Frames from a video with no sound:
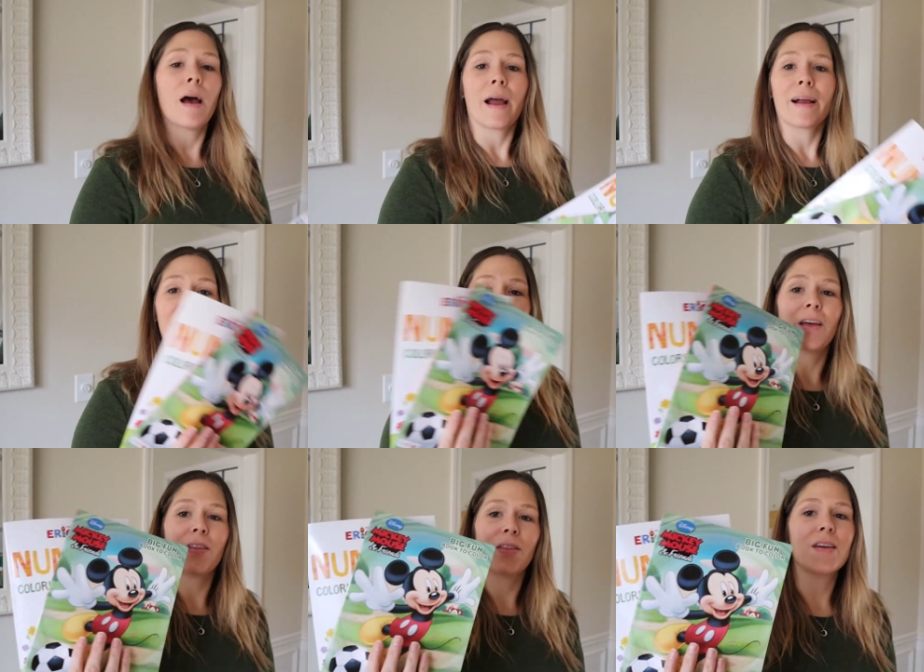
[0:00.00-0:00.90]
I got
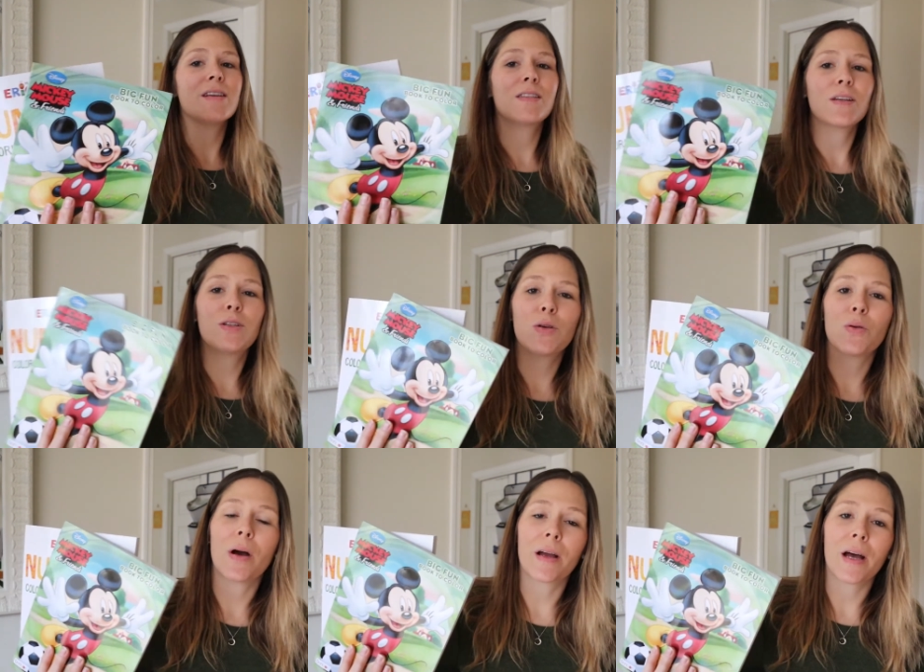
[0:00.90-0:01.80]
these
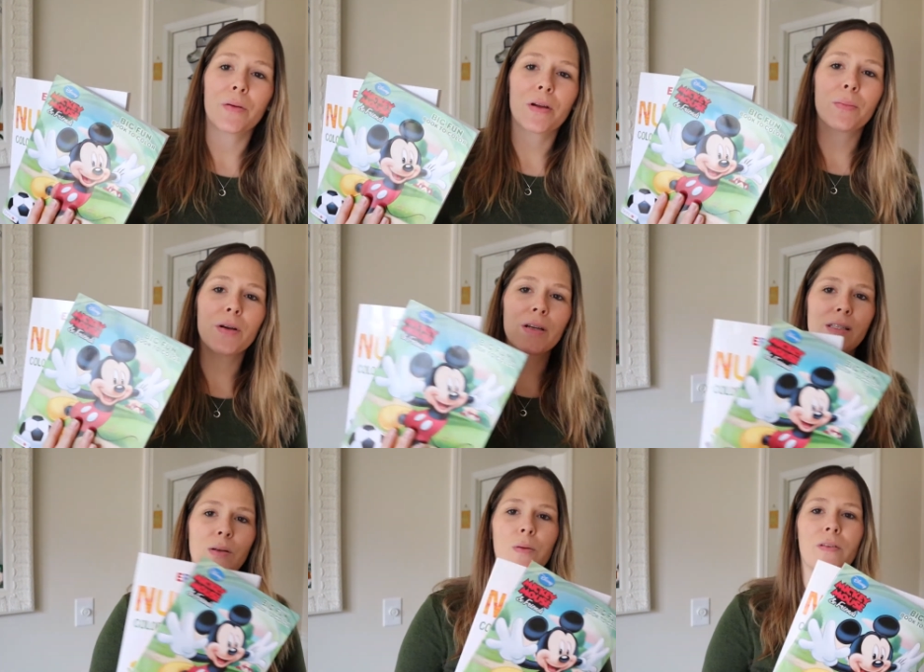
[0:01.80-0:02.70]
two coloring
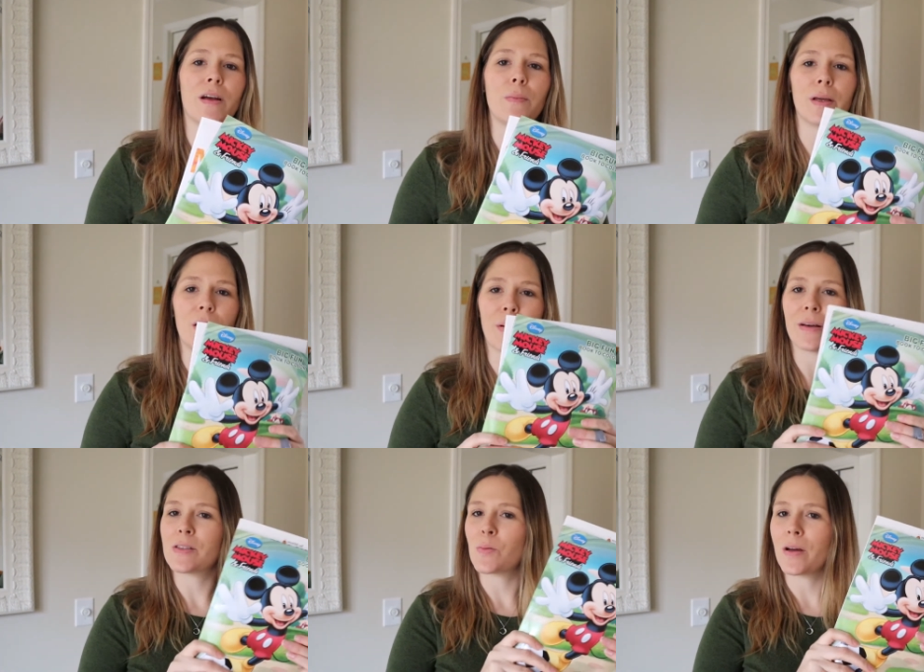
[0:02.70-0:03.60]
books. We've got a Mickey
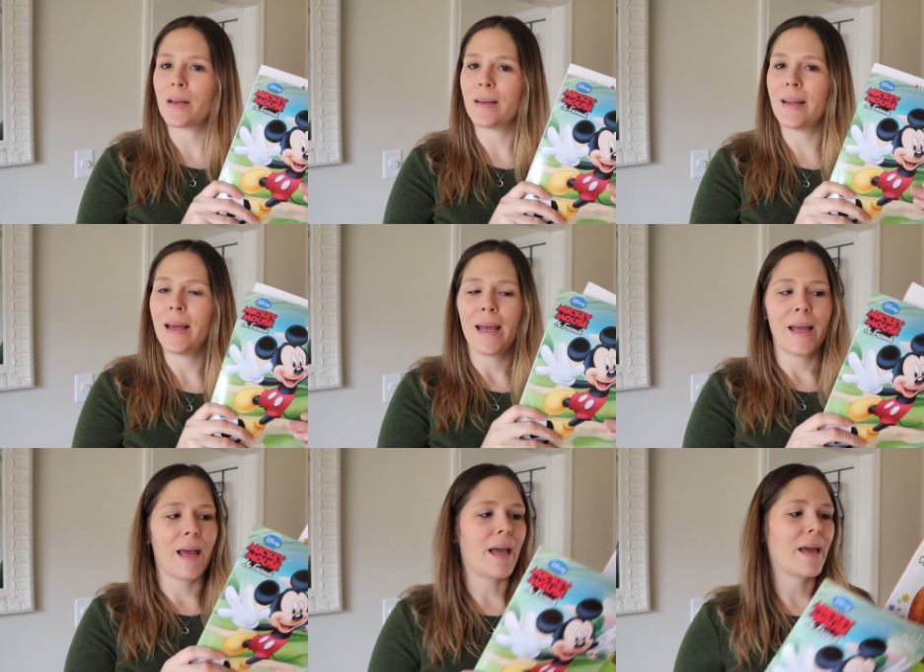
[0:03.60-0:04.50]
Mouse one
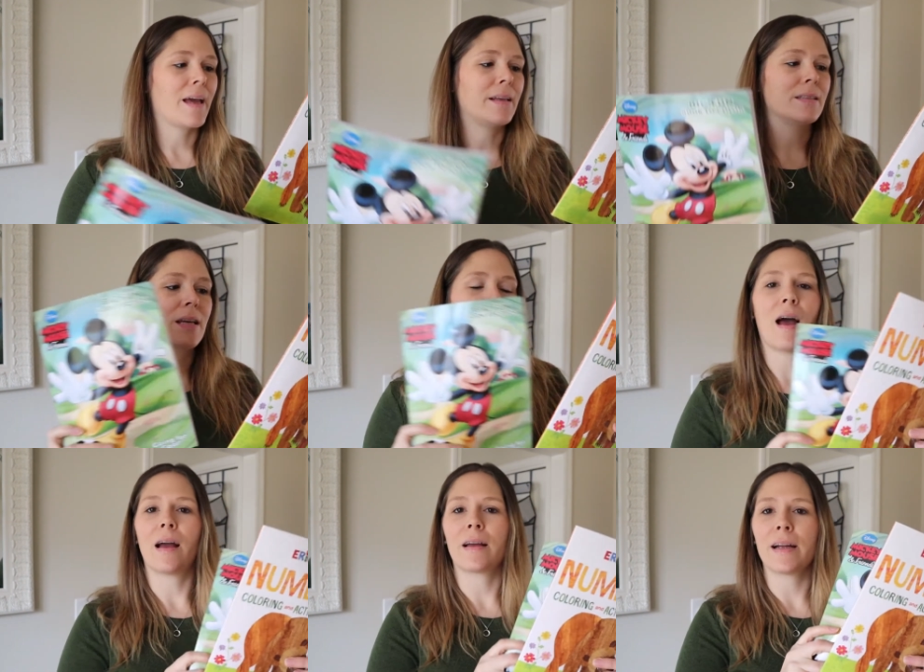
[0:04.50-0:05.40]
and
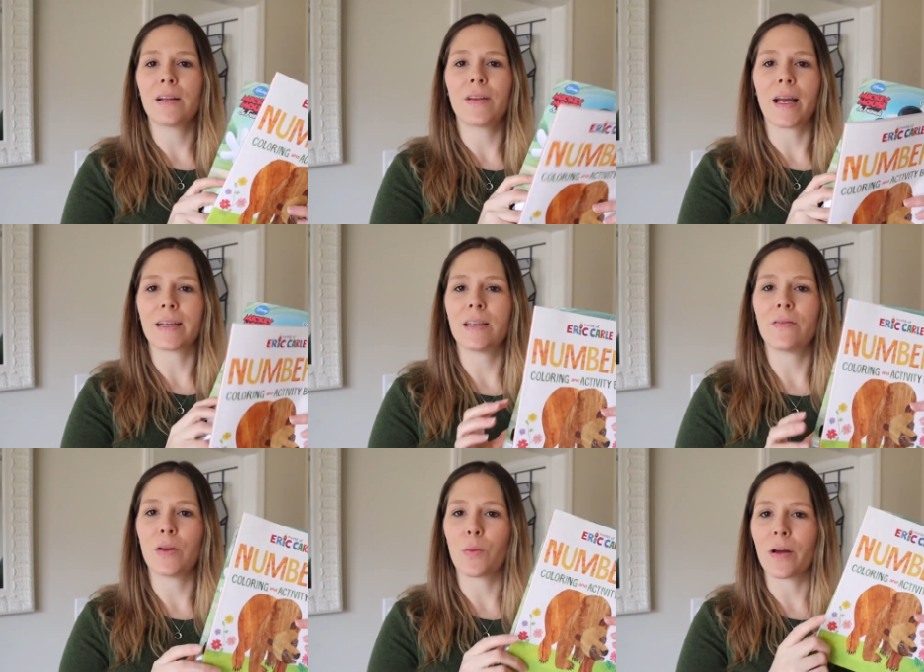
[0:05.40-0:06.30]
kind of an
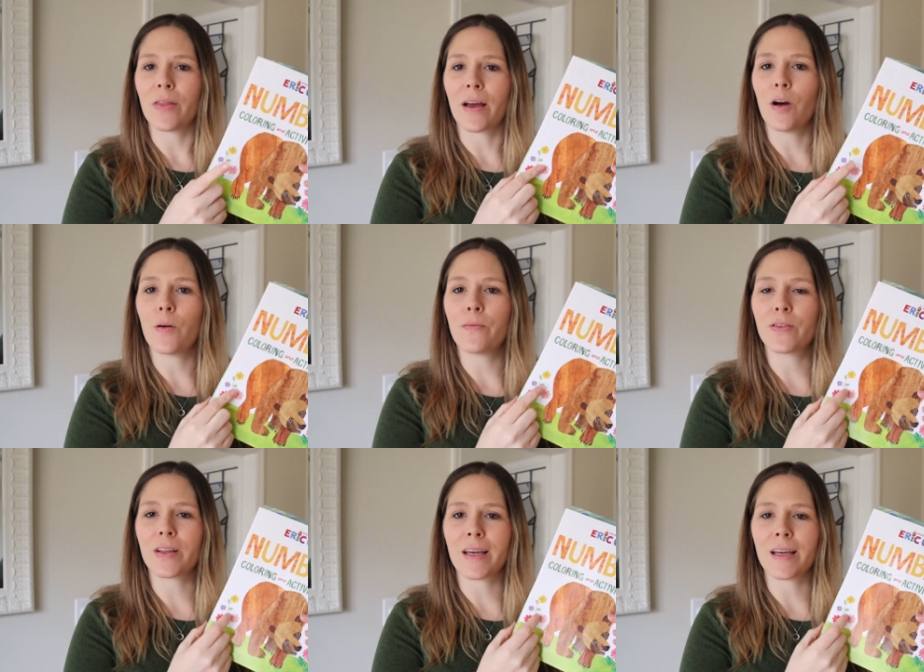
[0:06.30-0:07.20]
activity one that
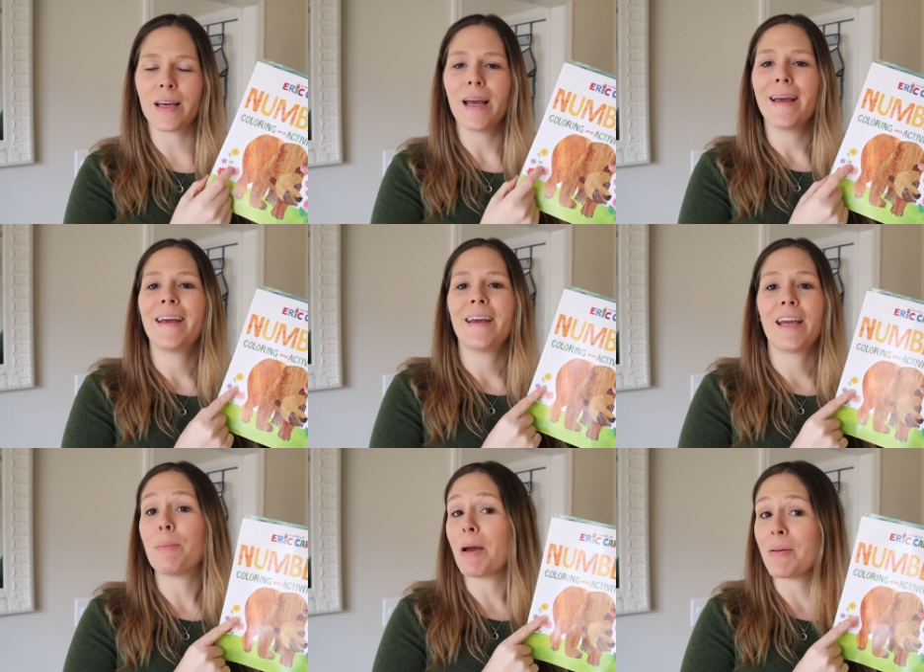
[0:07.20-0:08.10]
hopefully
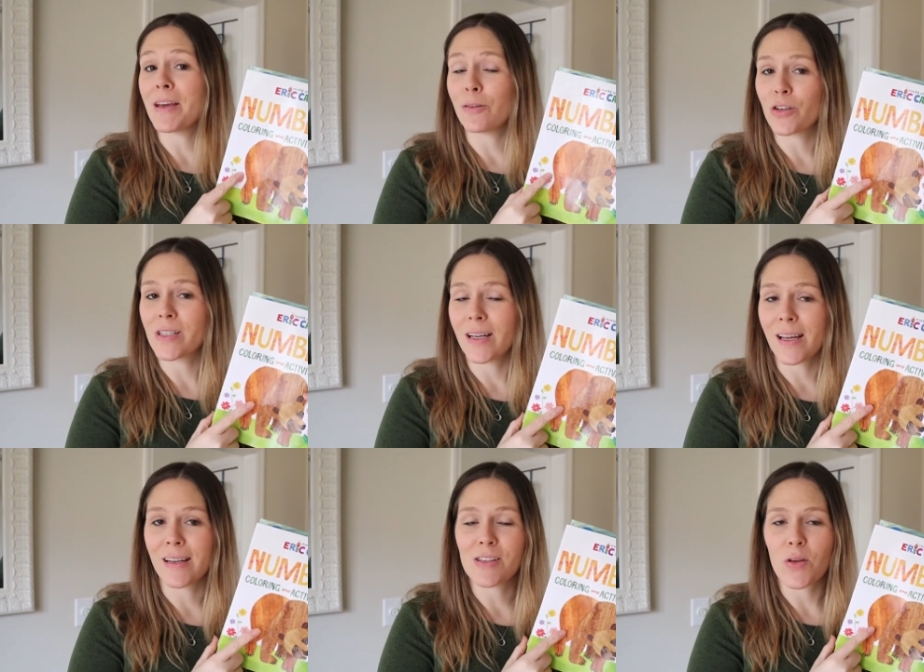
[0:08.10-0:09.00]
he might be interested
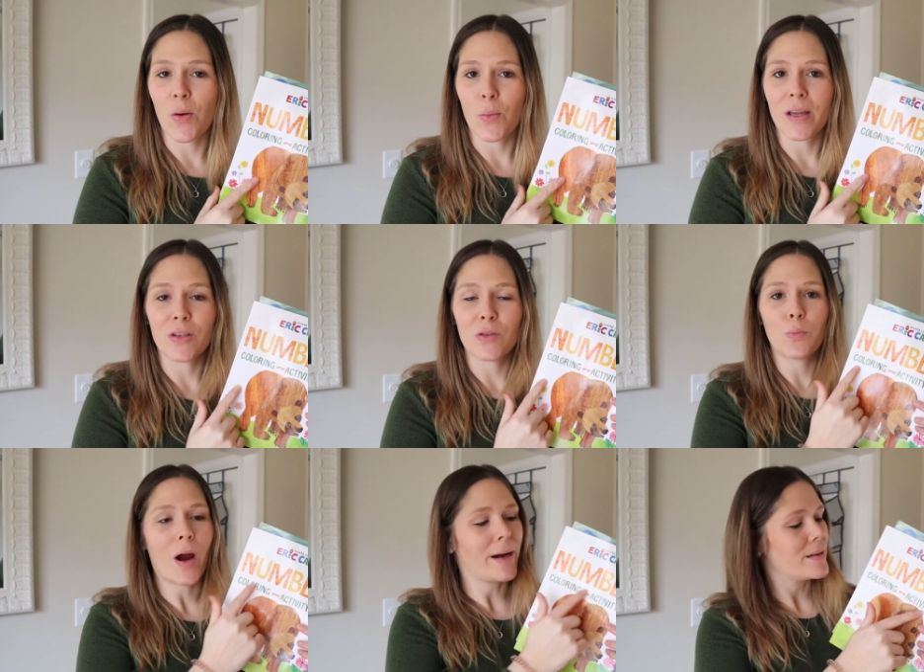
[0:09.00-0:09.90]
in so that we can
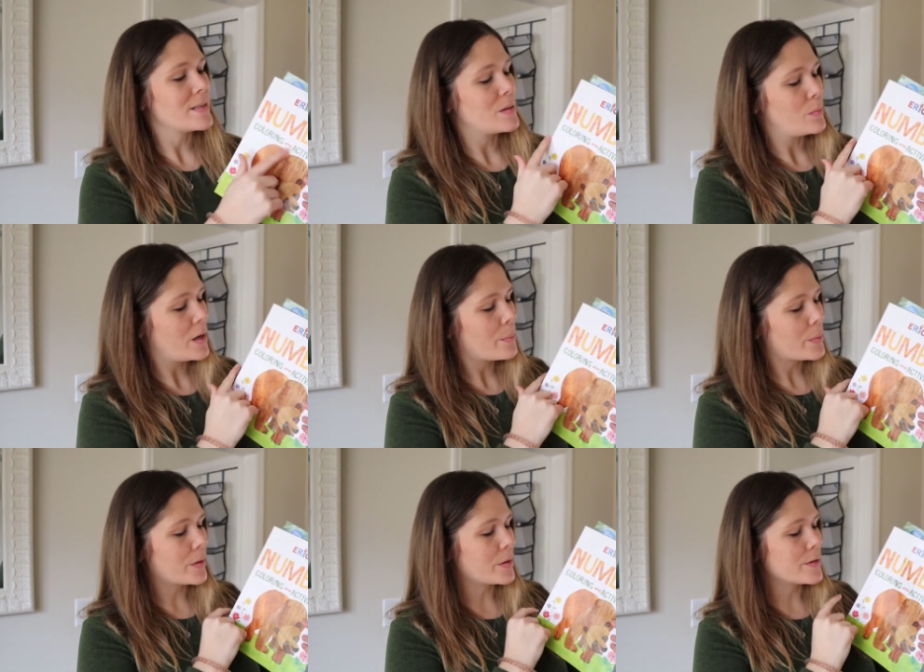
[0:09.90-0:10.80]
practice some
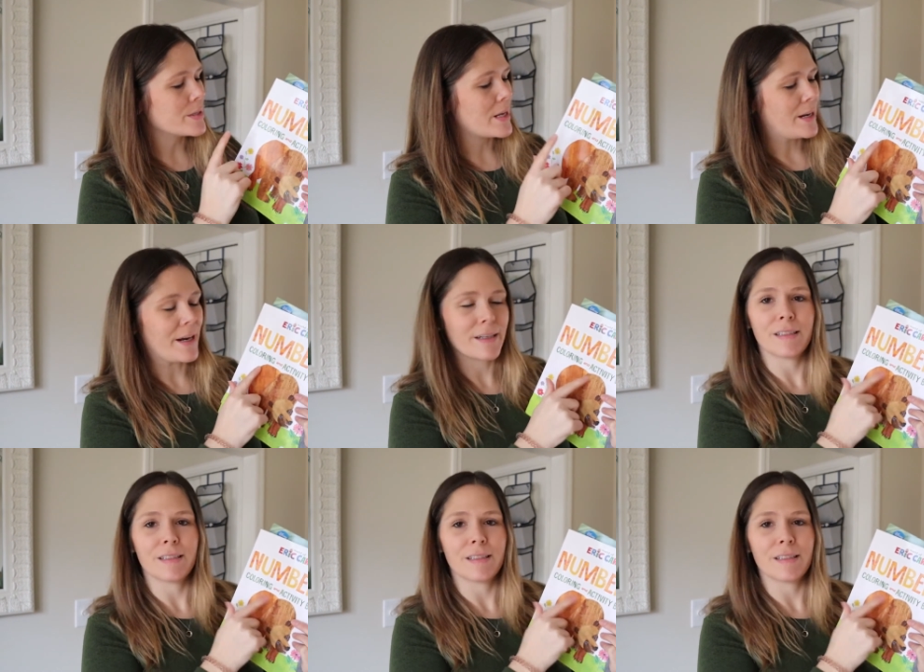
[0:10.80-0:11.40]
numbers and